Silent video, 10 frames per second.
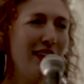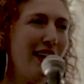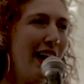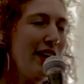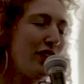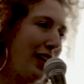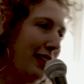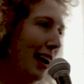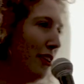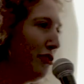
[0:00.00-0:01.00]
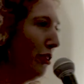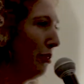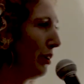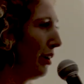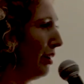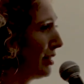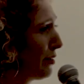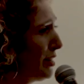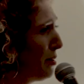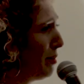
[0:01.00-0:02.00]
I just like that joke because
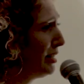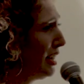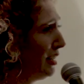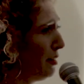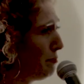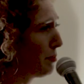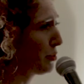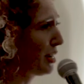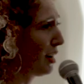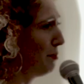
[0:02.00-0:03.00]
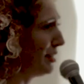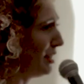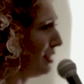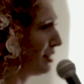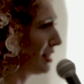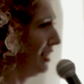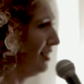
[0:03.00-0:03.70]
every time I tell it, people stare at my tits.